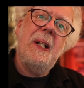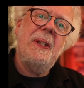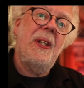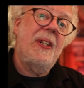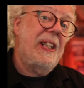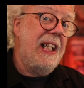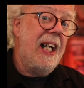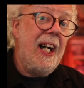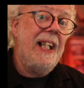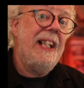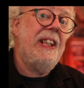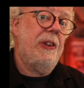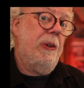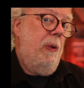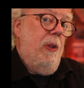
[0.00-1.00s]
under the
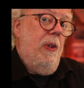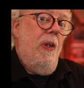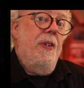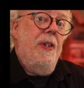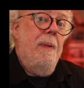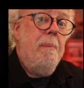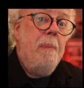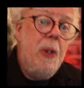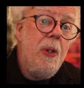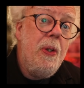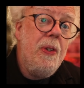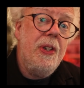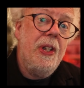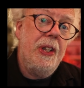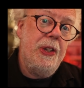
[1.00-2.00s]
ice or on the
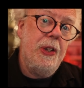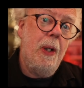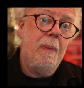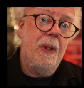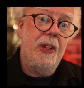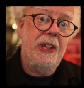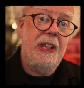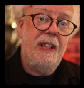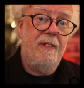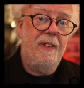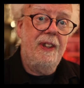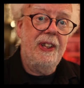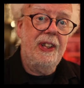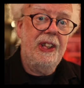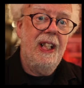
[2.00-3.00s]
moon, there's not much
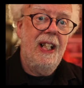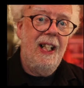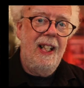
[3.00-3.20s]
difference.